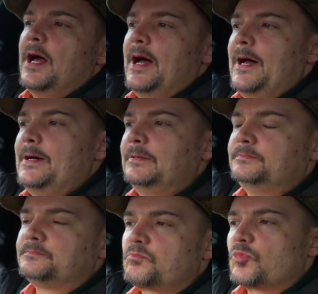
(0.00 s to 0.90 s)

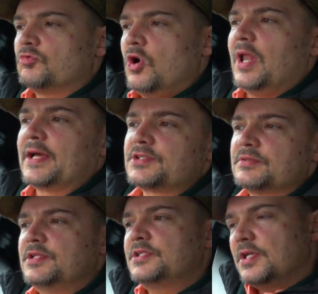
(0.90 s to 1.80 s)
Um,
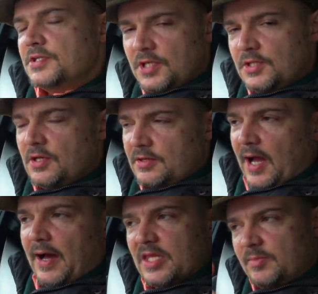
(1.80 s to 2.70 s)
Rolex discontinued
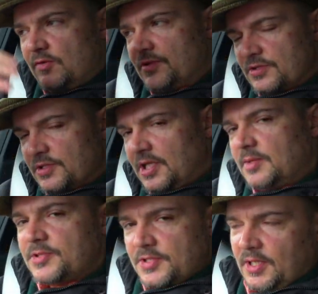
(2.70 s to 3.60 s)
that and they moved into the
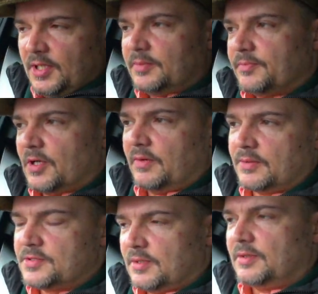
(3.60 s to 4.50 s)
deep sea
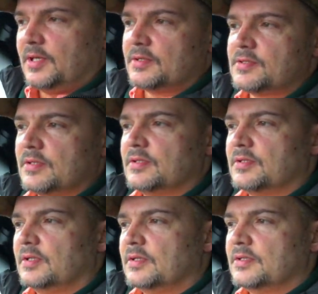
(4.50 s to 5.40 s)
around
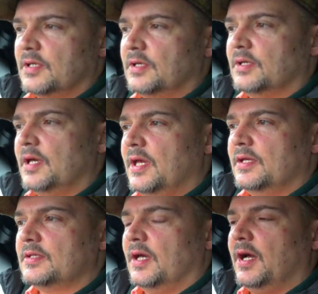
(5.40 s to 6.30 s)
2008
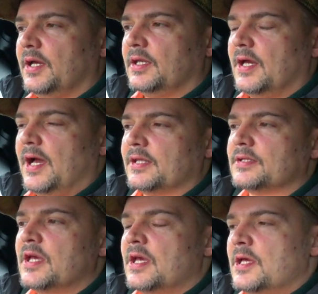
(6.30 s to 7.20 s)
uh, 9.
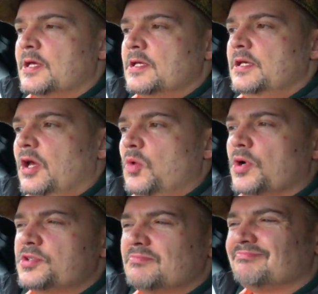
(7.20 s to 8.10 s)
And you know, it
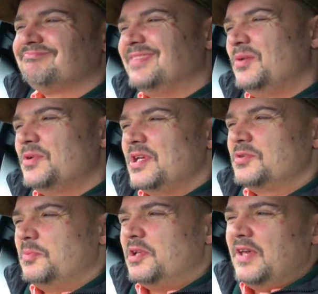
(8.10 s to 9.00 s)
wasn't, it
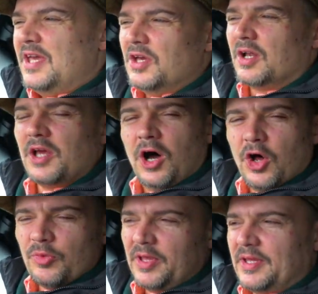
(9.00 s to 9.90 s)
was a bit of a hit early
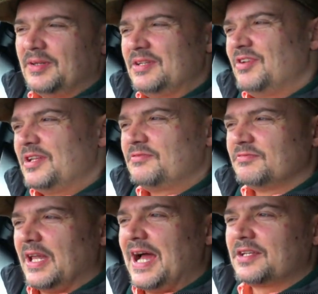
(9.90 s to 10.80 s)
on, but then it really
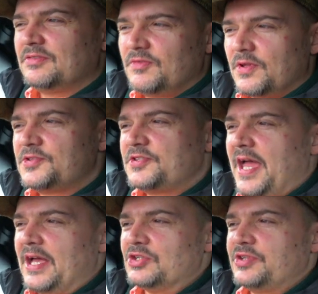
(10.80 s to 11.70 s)
lagged with
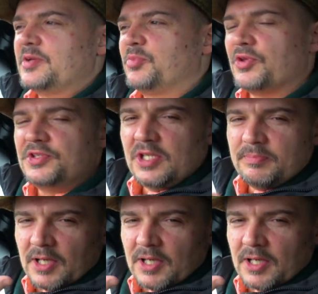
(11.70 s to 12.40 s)
sales and it brought the deep